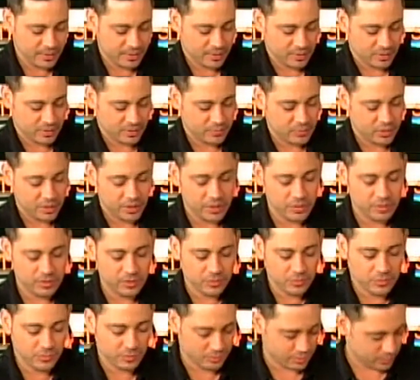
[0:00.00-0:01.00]
So I'm just going
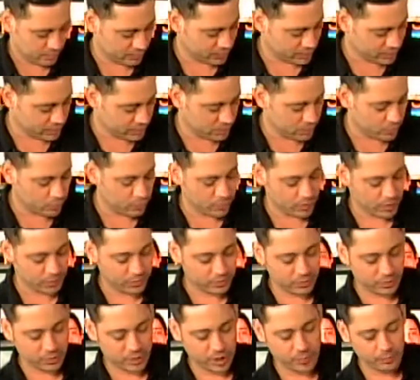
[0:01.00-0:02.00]
to do, I'll
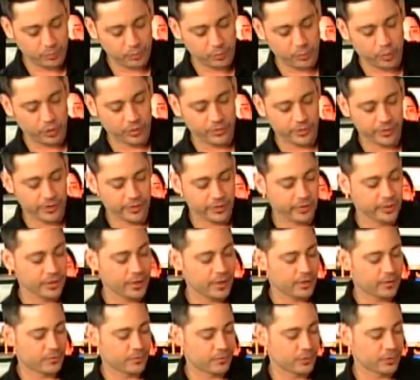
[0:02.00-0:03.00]
do a couple more here,
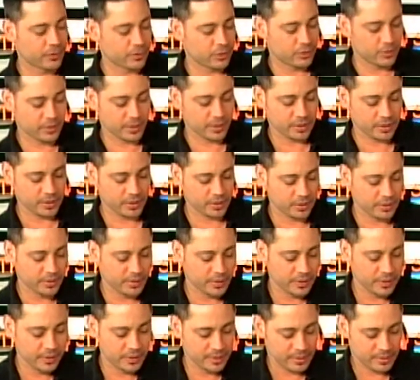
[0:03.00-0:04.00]
real quick here.
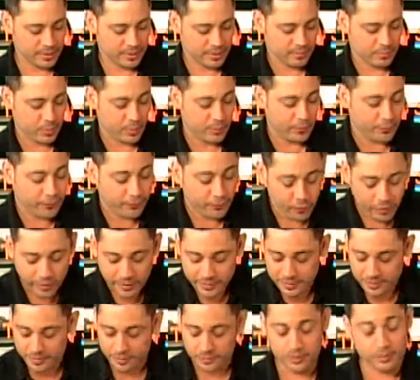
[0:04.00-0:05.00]
But before I
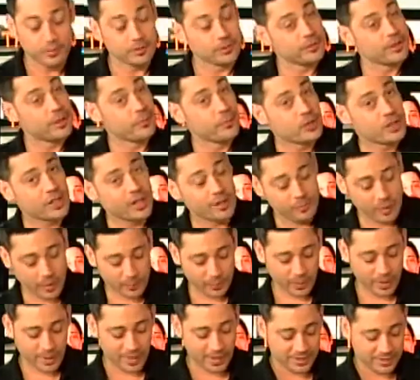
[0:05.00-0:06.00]
do, let me check my
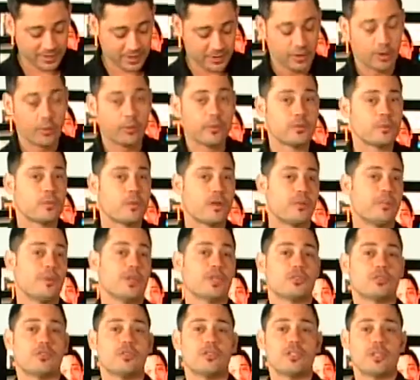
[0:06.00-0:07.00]
pasta. Always want to
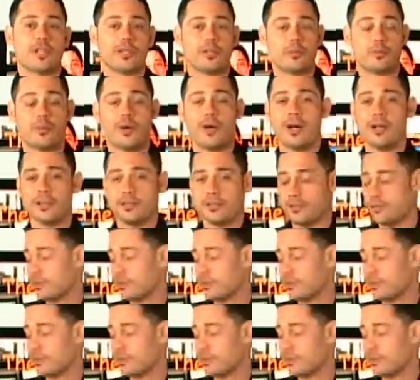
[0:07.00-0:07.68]
make sure you check your pasta,